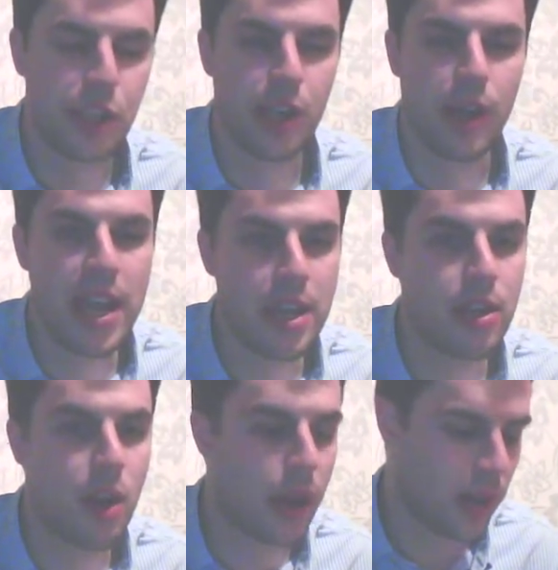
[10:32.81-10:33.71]
You know, 8
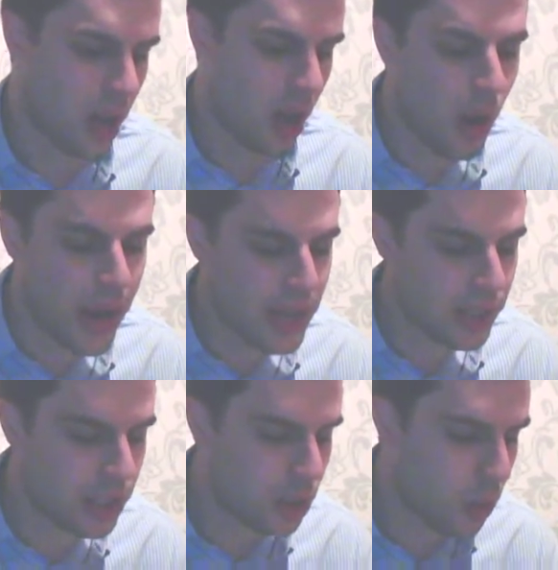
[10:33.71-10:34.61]
and 9, I
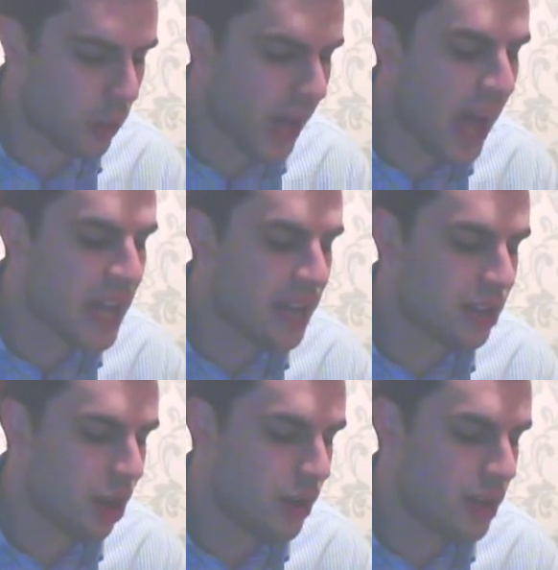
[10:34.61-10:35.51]
actually scored
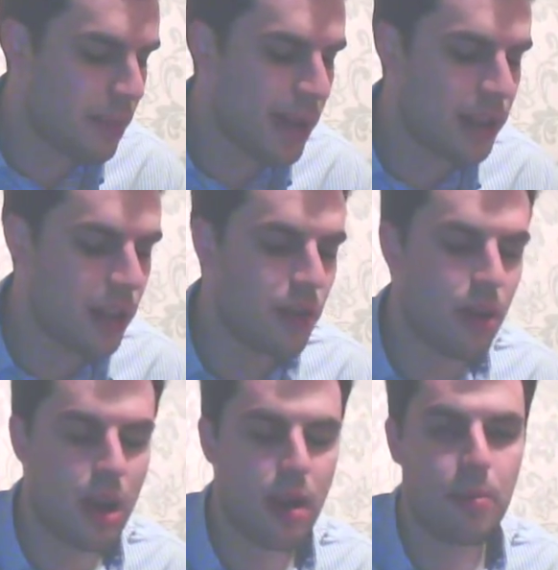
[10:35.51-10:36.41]
8 Tony Bellew
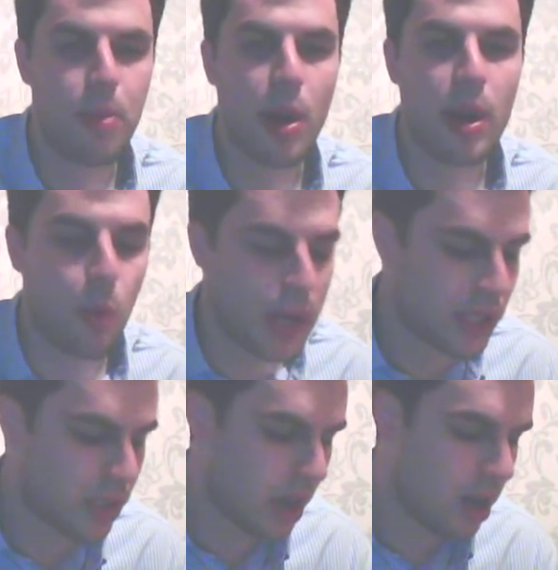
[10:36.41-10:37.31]
by a
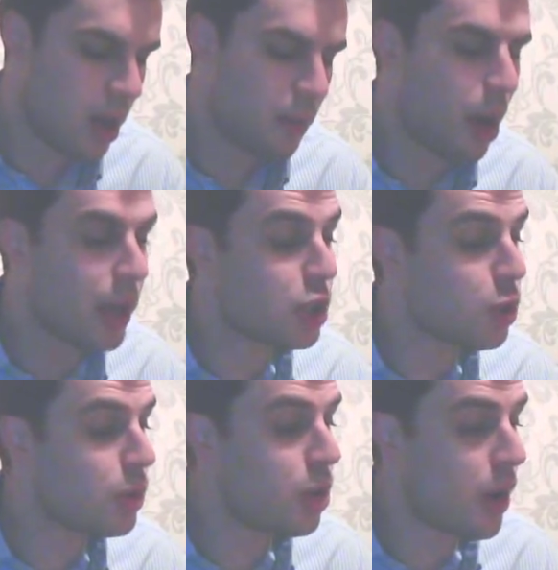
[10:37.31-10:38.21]
whisker. But I
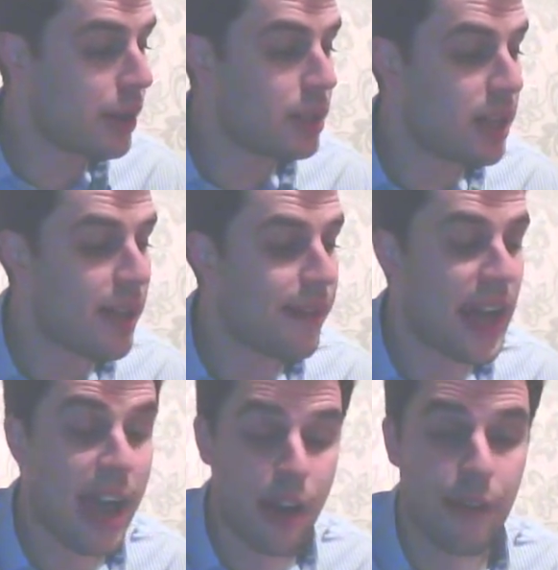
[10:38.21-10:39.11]
scored 9 to David
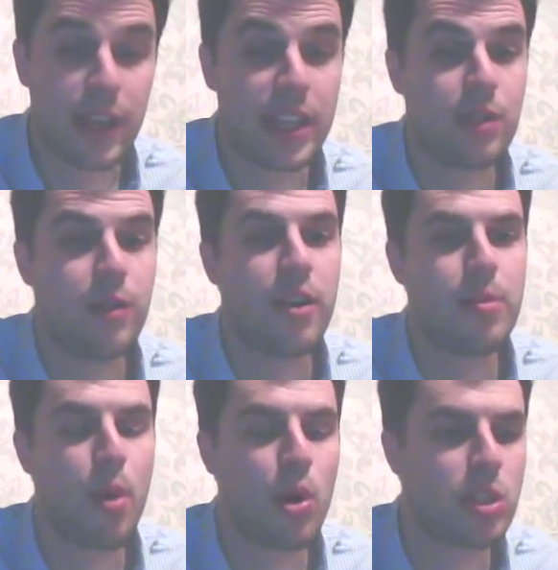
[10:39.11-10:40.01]
Haye, I think. It's very
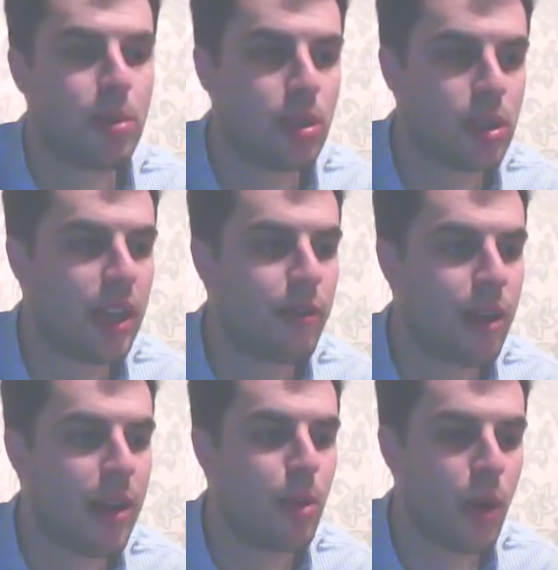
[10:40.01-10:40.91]
possible to give
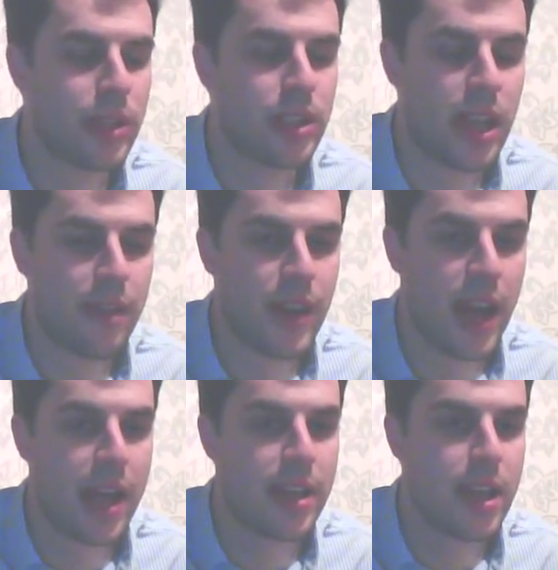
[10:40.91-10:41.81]
round 9 to David
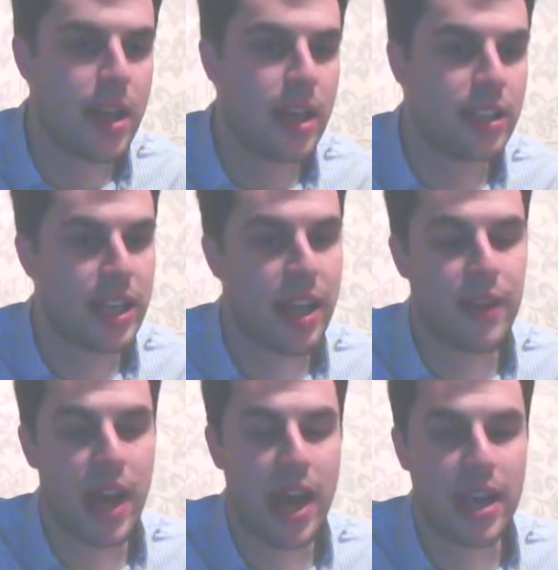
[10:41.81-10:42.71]
Haye, as
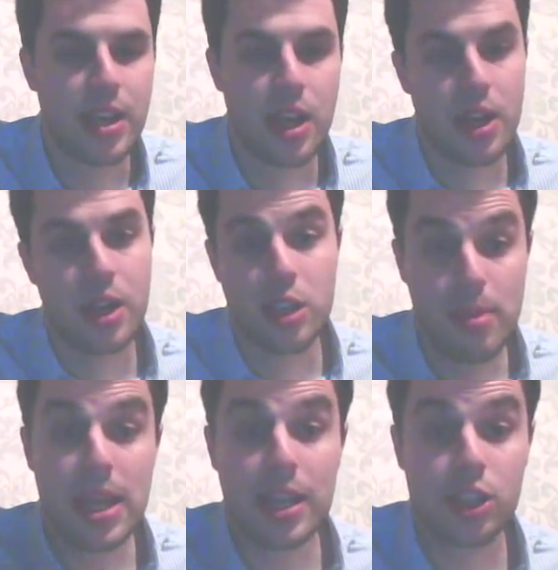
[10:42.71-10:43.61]
David Haye, to
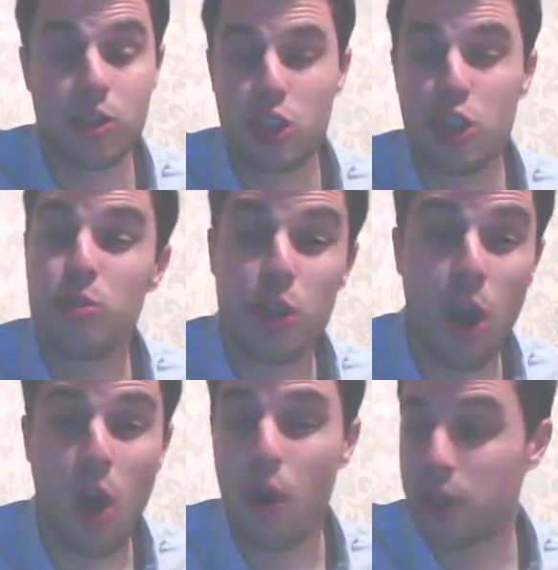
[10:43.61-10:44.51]
me, shows huge
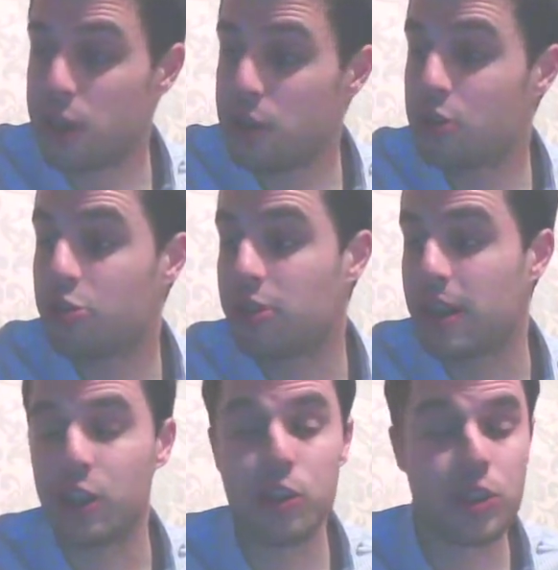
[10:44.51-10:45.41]
heart, huge
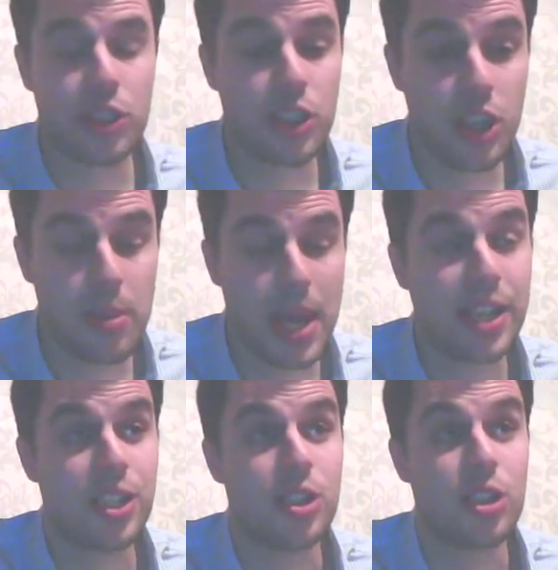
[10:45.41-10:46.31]
grit, huge
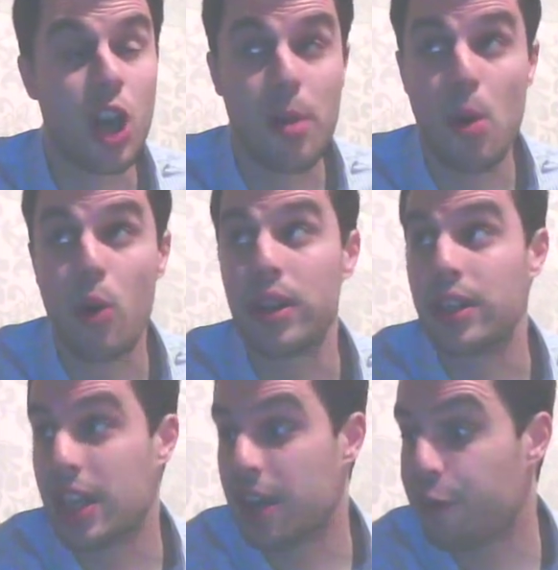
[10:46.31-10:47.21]
determination to come on and
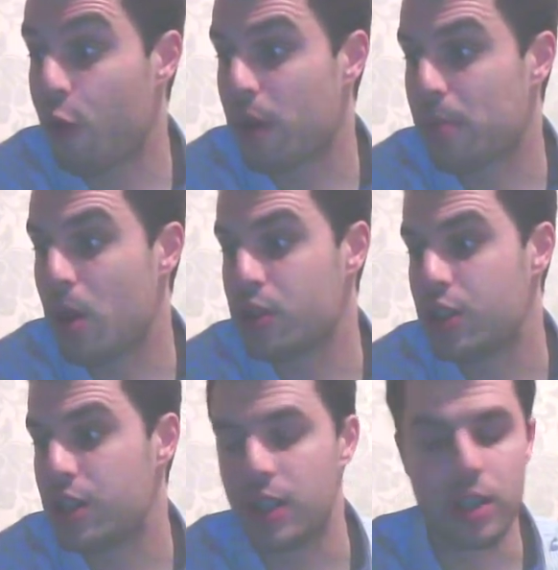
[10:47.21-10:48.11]
keep throwing
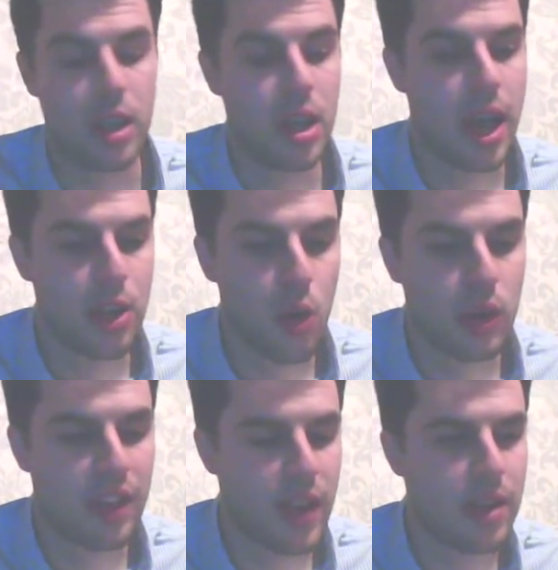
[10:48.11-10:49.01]
punches and
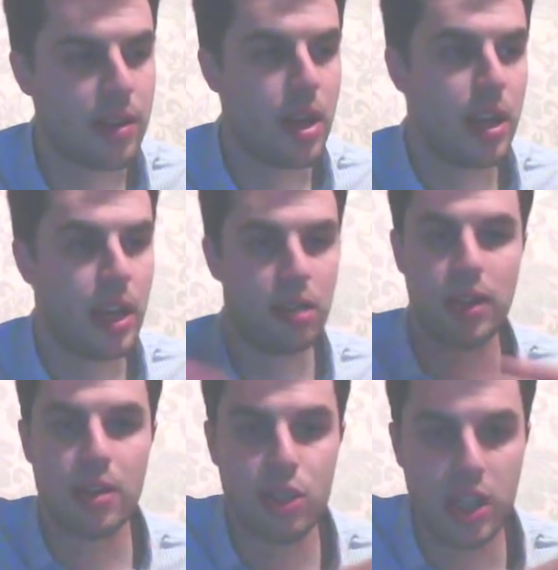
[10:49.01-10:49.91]
not give in. Now,
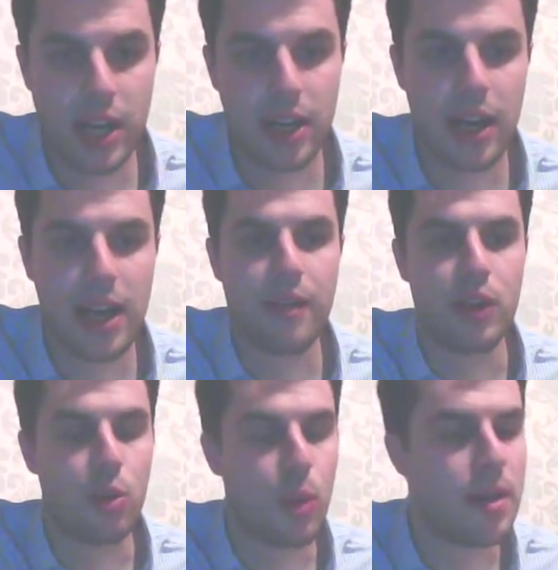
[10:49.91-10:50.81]
rounds 10 and
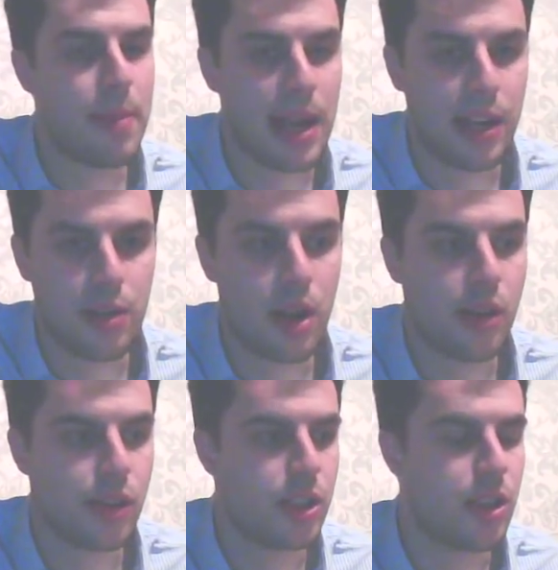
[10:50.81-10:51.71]
11 are where Bellew
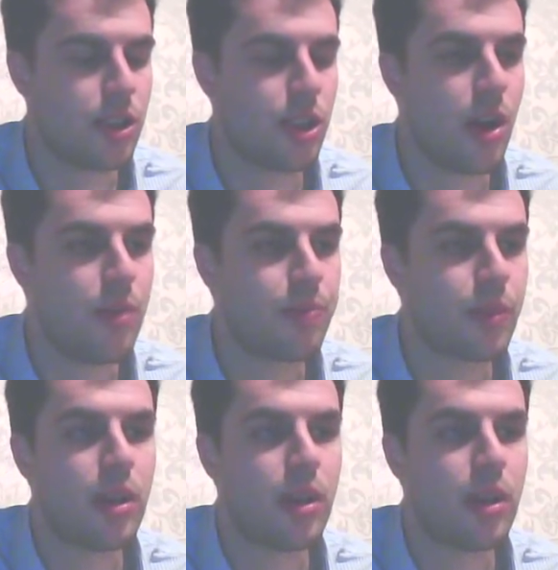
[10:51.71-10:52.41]
closes the show.